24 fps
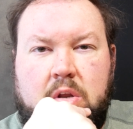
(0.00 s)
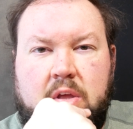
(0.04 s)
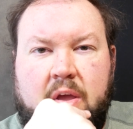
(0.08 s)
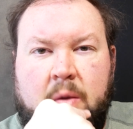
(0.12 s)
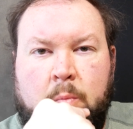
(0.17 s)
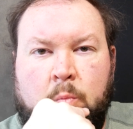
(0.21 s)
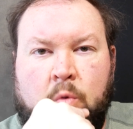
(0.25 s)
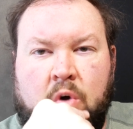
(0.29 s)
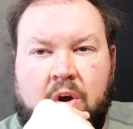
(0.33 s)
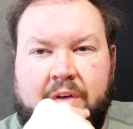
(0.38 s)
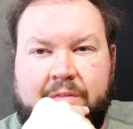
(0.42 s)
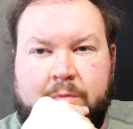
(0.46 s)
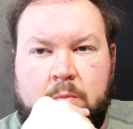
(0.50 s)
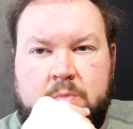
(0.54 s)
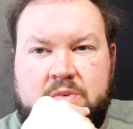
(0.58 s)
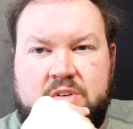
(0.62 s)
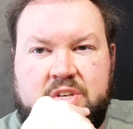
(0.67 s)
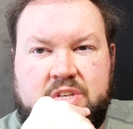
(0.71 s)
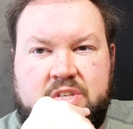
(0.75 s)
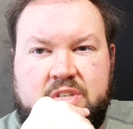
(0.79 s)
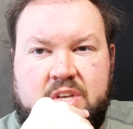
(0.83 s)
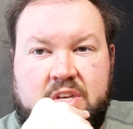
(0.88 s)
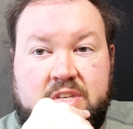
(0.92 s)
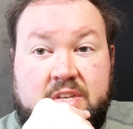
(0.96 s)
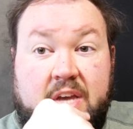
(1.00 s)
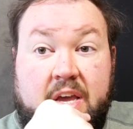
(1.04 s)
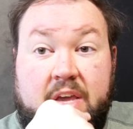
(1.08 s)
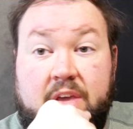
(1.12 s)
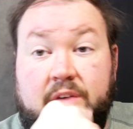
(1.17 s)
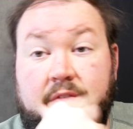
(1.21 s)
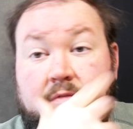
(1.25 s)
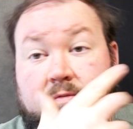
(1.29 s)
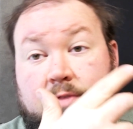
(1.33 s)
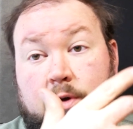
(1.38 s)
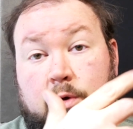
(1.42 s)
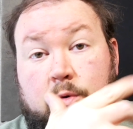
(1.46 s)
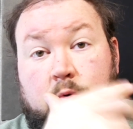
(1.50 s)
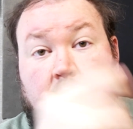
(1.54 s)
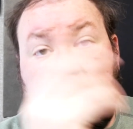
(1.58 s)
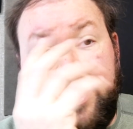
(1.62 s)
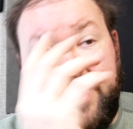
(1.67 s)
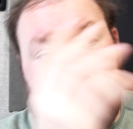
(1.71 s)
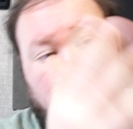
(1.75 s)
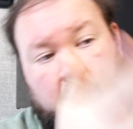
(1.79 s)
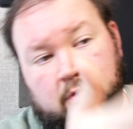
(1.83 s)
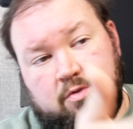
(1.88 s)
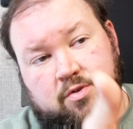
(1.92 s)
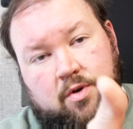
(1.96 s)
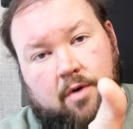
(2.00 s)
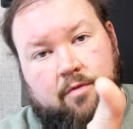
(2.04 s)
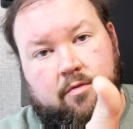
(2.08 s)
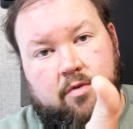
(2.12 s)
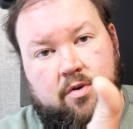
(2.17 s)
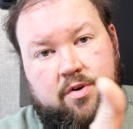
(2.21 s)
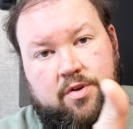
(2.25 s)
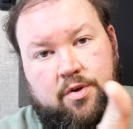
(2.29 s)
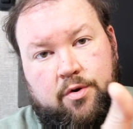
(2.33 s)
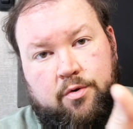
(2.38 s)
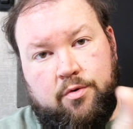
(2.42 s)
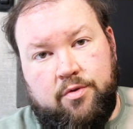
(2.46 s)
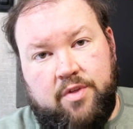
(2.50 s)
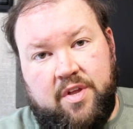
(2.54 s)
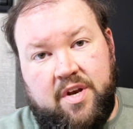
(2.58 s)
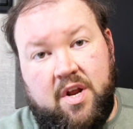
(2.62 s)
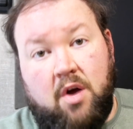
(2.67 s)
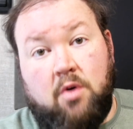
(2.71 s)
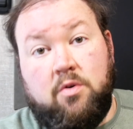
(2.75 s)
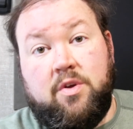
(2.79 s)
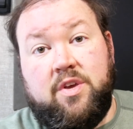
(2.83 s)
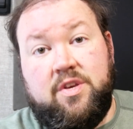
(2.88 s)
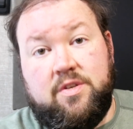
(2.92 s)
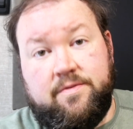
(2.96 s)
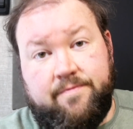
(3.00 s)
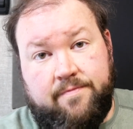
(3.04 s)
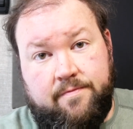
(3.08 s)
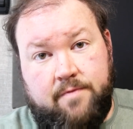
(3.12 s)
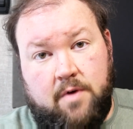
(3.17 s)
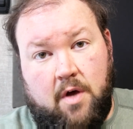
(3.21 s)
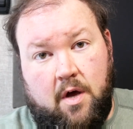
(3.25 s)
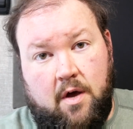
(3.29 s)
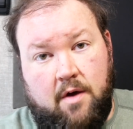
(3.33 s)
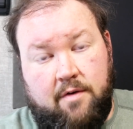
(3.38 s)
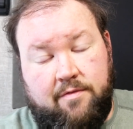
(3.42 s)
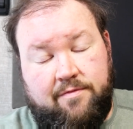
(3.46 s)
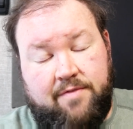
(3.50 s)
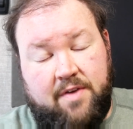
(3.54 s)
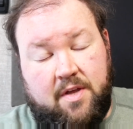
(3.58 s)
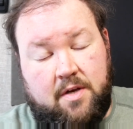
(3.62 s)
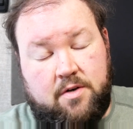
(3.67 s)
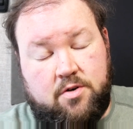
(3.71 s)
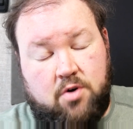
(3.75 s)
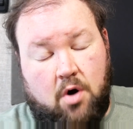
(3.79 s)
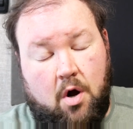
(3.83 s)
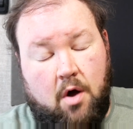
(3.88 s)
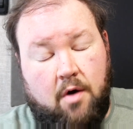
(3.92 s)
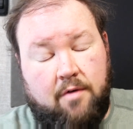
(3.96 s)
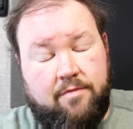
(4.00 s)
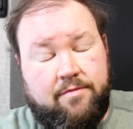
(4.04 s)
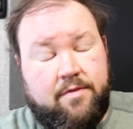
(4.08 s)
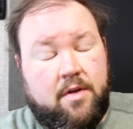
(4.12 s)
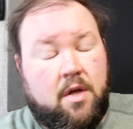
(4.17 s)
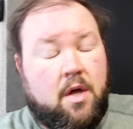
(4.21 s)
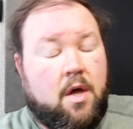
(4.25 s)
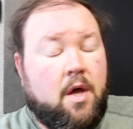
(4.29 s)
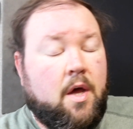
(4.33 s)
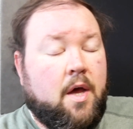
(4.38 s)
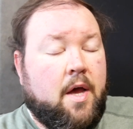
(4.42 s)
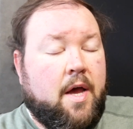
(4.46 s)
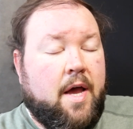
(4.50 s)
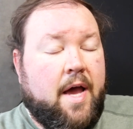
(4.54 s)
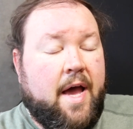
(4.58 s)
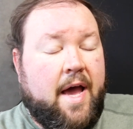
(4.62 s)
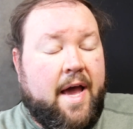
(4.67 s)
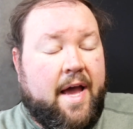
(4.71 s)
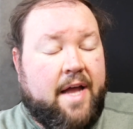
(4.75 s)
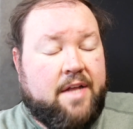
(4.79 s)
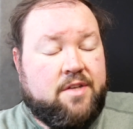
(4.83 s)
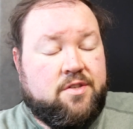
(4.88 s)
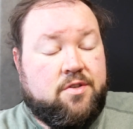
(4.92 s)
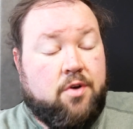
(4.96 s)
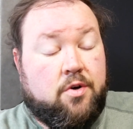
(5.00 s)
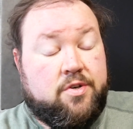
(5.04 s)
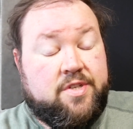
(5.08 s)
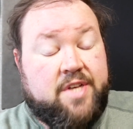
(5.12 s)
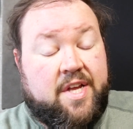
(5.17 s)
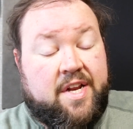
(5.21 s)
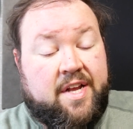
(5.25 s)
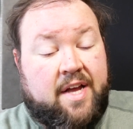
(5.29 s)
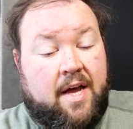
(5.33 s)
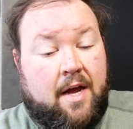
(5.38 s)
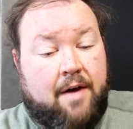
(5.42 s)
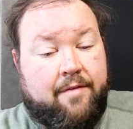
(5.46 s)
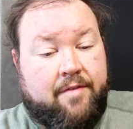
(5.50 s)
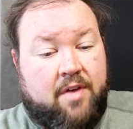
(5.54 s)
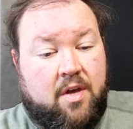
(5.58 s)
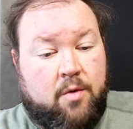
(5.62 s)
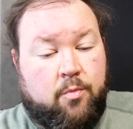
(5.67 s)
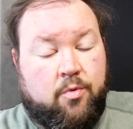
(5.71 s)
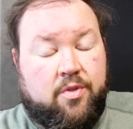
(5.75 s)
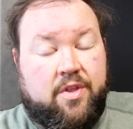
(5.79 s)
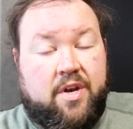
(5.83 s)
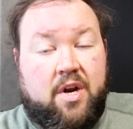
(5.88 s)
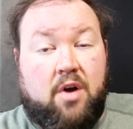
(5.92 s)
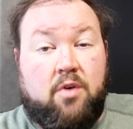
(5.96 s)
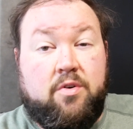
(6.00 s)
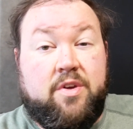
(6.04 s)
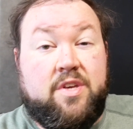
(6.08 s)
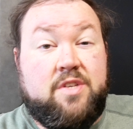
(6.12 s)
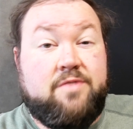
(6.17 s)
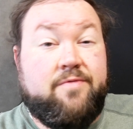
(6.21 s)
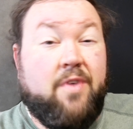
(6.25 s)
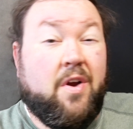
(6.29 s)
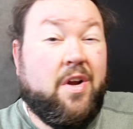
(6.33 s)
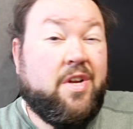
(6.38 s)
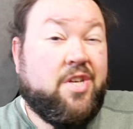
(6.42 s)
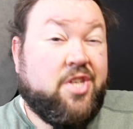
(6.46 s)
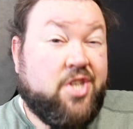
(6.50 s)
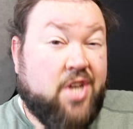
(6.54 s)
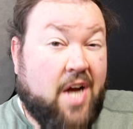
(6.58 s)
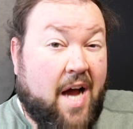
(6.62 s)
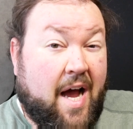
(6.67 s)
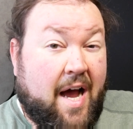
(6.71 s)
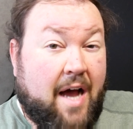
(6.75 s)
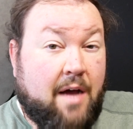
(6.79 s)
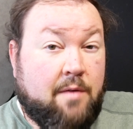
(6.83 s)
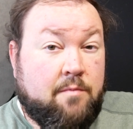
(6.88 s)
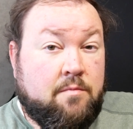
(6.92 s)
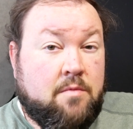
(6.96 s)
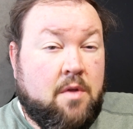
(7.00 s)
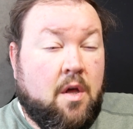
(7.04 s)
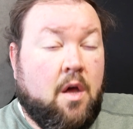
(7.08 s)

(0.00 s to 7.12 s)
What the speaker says: and one of them just says, hey, food, and it goes over to the donkey's feed trough and starts eating out of it. Well, the donkey's very shy,